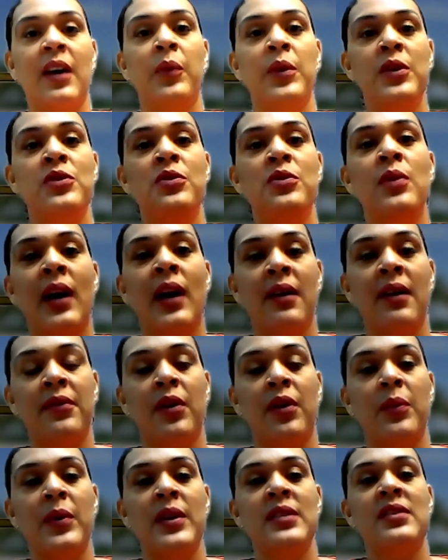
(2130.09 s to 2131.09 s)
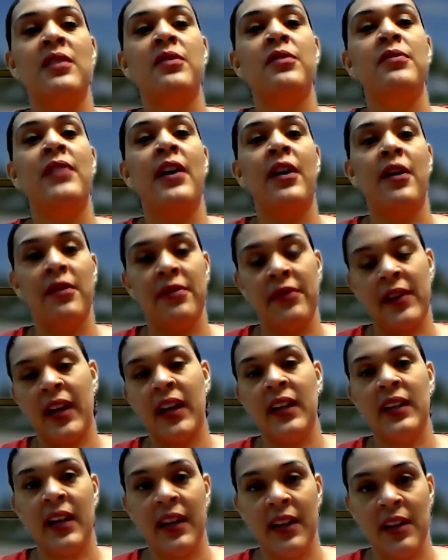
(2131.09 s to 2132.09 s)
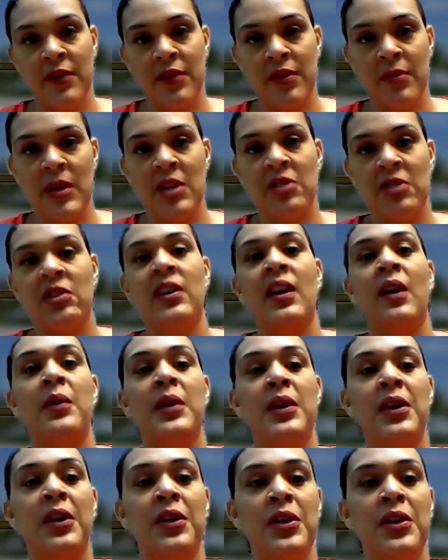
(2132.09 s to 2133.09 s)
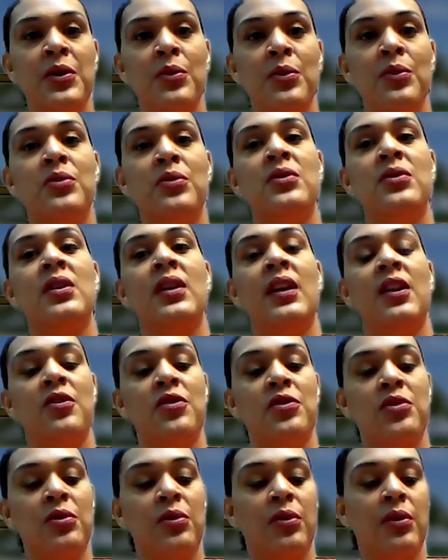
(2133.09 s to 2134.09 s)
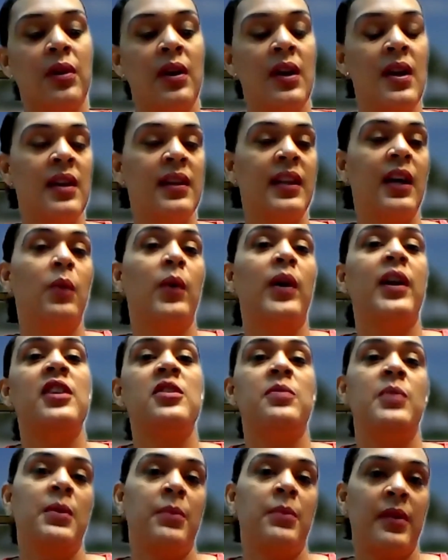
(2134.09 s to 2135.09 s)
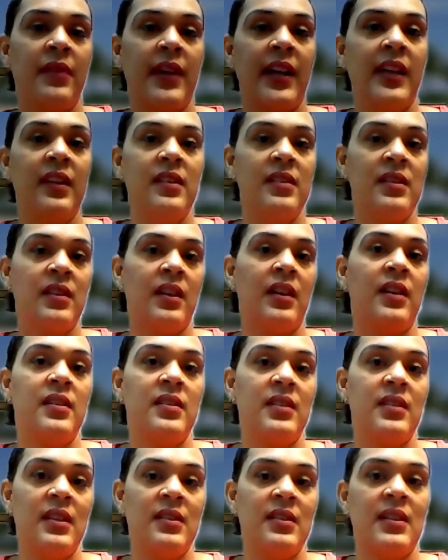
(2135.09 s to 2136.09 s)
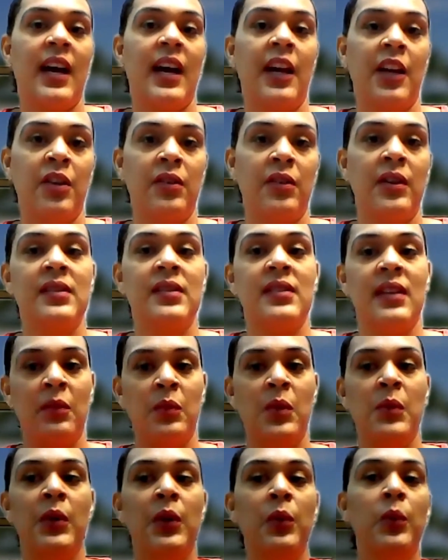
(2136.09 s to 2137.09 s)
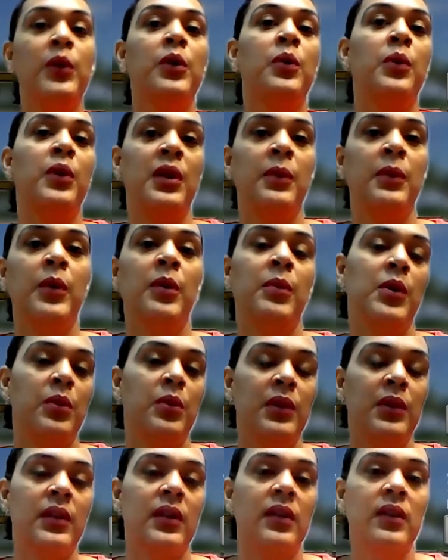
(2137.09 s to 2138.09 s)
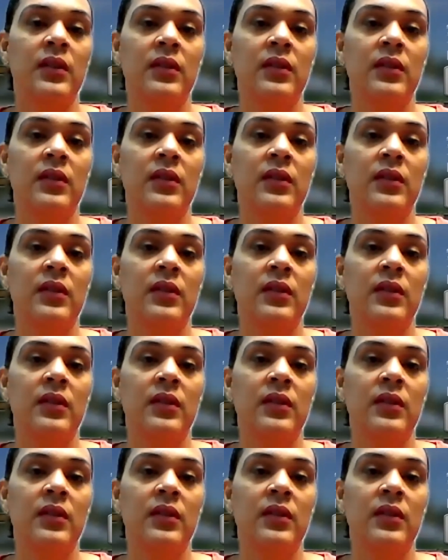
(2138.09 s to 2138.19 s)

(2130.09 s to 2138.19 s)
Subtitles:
we do have our ways of verifying that information that we can use to ensure that what has been provided to us is accurate, and we will work with the permit holder